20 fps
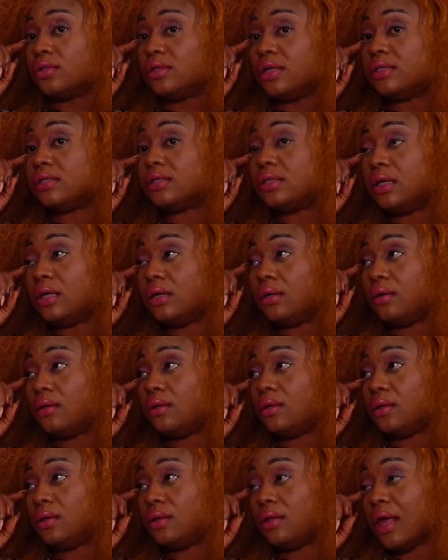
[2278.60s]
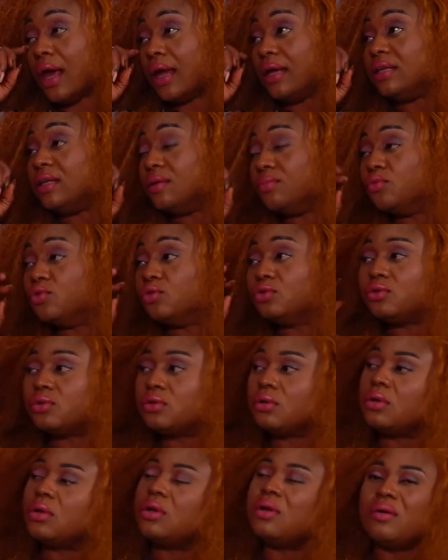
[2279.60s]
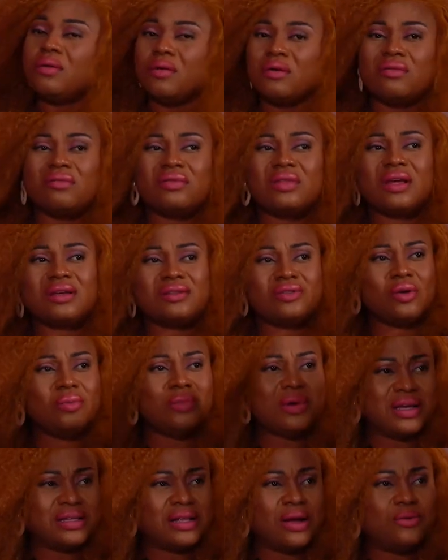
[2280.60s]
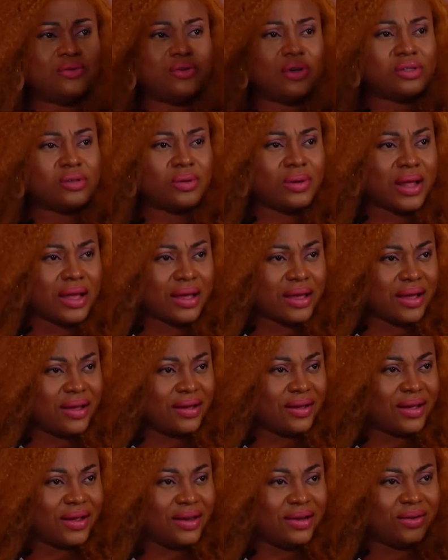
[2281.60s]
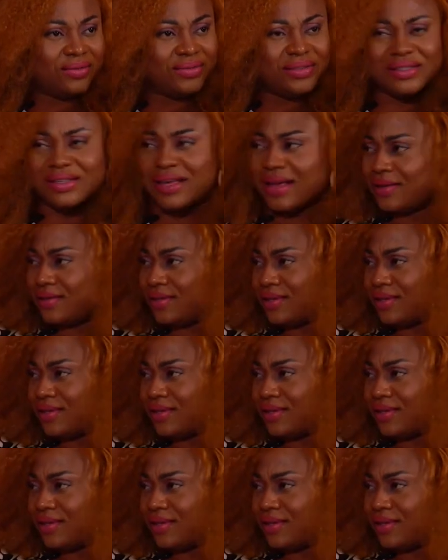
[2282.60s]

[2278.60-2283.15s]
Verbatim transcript: they see they are in the mood. Mm-hmm. There are some guys that would just like, ah, I love this guy's